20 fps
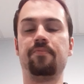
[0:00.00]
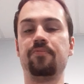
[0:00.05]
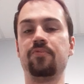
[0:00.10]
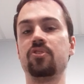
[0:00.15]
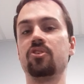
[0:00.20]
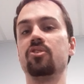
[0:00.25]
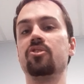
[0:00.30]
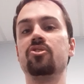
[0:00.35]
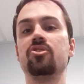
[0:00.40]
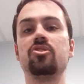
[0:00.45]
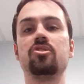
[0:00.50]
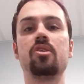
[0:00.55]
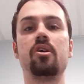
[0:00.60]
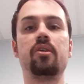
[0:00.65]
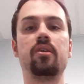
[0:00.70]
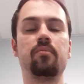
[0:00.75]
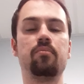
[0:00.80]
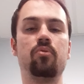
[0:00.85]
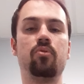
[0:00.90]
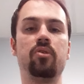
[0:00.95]
It's a good
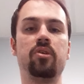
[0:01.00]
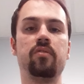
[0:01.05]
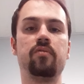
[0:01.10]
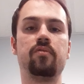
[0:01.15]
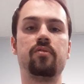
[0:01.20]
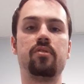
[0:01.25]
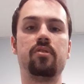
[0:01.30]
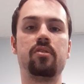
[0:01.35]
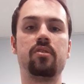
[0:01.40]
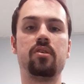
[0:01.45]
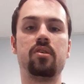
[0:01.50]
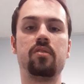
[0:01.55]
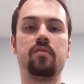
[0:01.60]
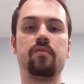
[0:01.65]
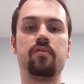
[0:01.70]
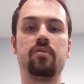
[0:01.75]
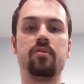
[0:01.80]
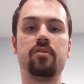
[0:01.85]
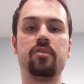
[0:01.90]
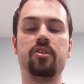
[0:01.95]
starting point for
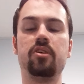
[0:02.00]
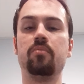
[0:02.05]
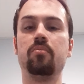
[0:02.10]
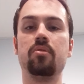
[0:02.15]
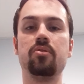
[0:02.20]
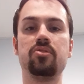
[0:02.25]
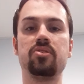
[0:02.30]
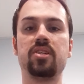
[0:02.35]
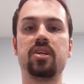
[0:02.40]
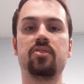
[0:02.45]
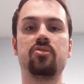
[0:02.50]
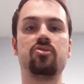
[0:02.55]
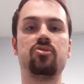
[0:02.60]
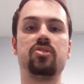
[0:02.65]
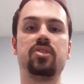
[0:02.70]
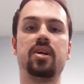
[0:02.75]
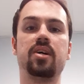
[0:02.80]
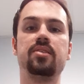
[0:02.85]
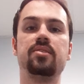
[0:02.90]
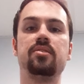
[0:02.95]
most
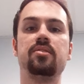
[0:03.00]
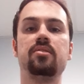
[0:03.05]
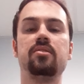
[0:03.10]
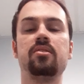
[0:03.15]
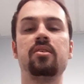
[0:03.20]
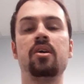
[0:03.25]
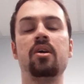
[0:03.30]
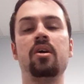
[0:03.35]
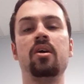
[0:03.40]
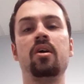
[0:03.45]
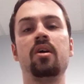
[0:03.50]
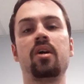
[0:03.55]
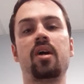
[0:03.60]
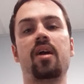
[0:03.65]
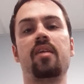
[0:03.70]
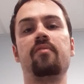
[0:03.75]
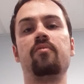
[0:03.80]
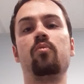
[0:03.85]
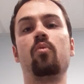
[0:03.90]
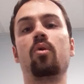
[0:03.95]
exercises,
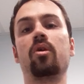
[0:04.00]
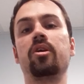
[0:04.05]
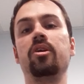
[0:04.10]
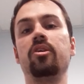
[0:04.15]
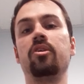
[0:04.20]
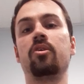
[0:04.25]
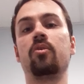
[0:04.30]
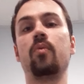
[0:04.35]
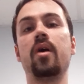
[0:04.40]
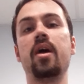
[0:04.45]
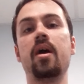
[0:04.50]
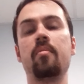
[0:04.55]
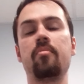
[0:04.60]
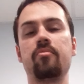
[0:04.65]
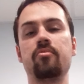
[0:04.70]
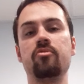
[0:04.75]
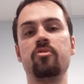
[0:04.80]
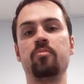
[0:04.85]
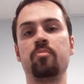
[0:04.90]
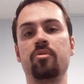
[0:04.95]
kind of working your way up
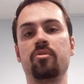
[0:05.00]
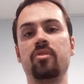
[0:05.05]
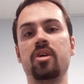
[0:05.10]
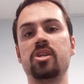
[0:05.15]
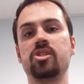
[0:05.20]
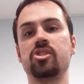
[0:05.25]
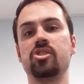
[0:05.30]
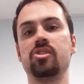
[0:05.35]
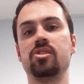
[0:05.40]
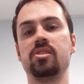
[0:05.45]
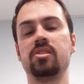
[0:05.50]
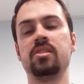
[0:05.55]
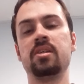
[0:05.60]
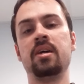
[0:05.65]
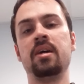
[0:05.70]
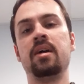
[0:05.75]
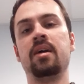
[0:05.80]
through the progressions.